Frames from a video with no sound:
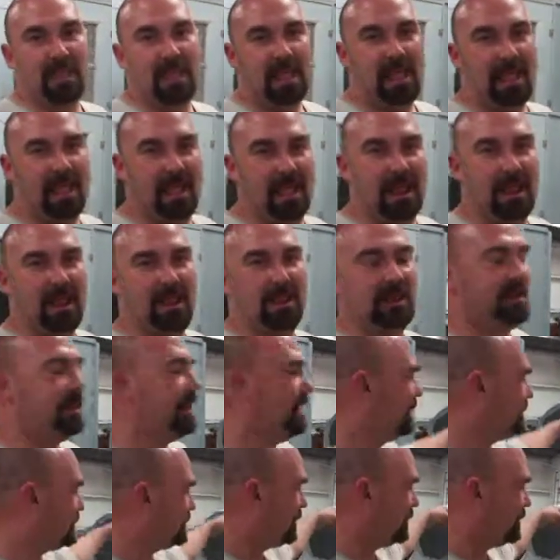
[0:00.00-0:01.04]
and
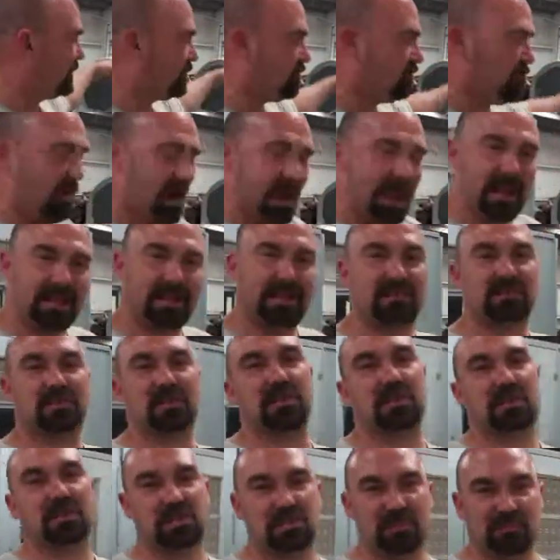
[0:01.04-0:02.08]
it's gonna crack. It's
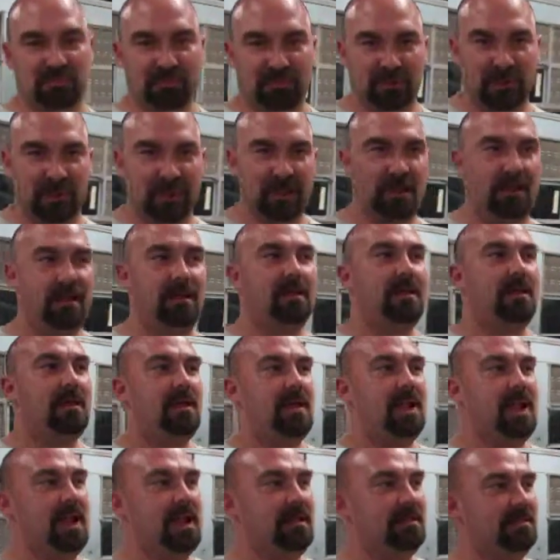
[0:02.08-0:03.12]
gonna split,
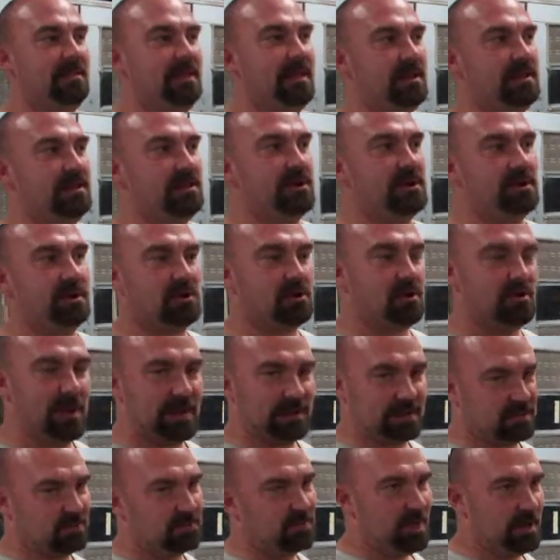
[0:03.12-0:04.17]
and then you're gonna go back
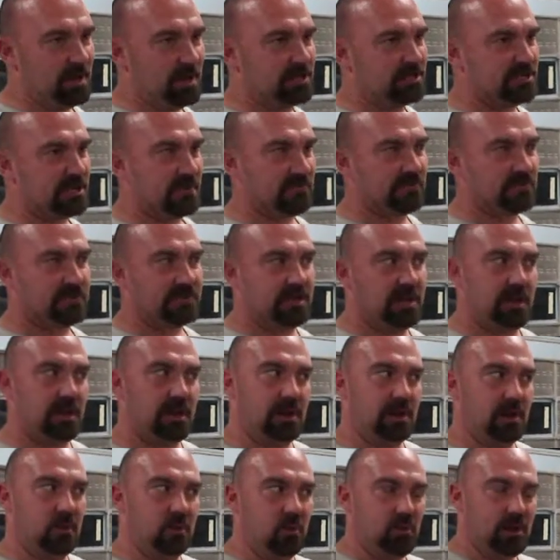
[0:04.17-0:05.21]
to the body shop and
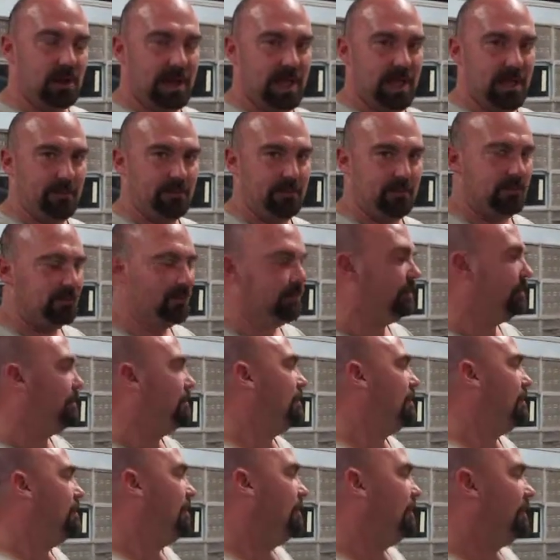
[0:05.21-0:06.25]
say, "What happened?"
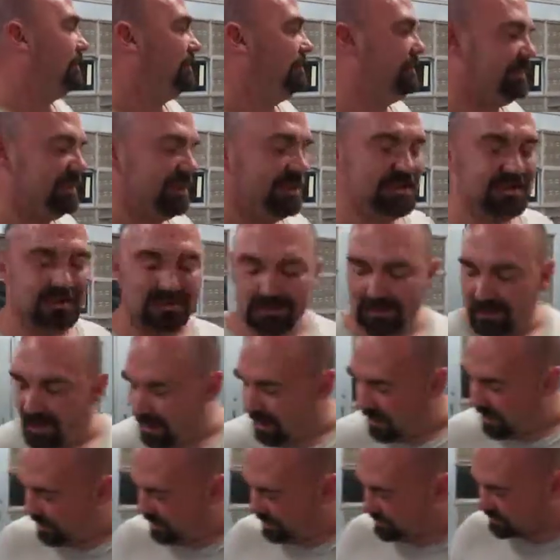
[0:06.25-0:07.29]
These
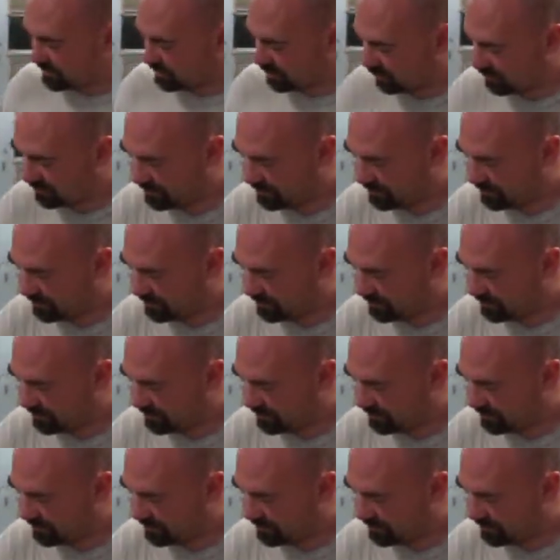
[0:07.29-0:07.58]
lines are